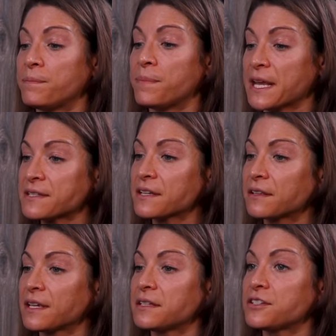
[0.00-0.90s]

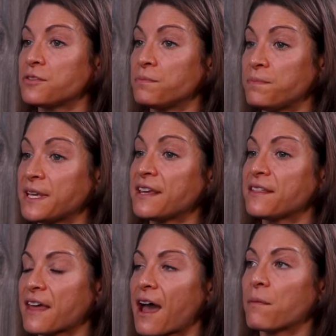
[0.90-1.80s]
basically to
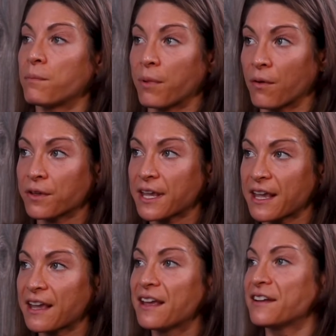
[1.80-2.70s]
be that
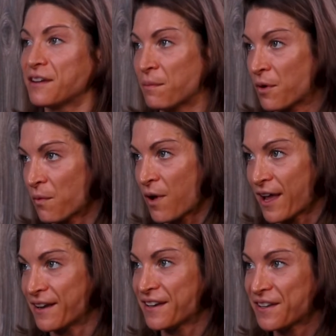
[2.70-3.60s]
bulky, number
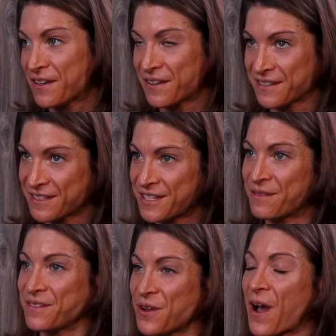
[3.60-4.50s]
one,
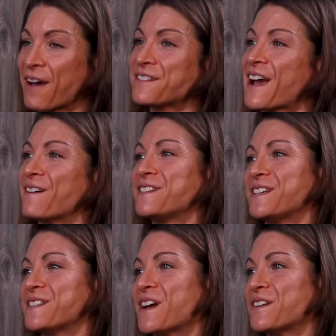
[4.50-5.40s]
you have to have
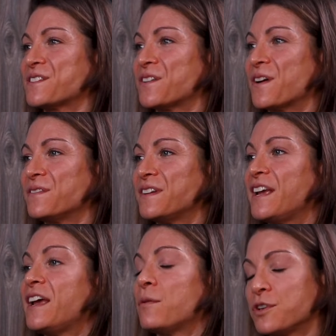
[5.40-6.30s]

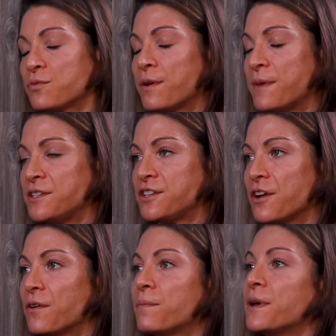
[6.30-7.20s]
testosterone, which women
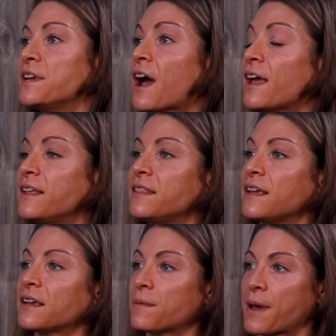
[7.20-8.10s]
do, but not in
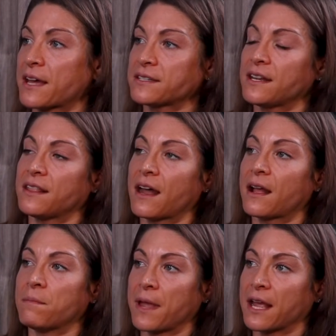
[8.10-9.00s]
the capacity
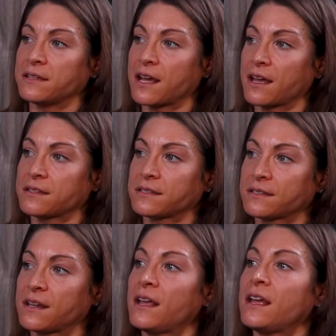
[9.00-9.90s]
that a man does.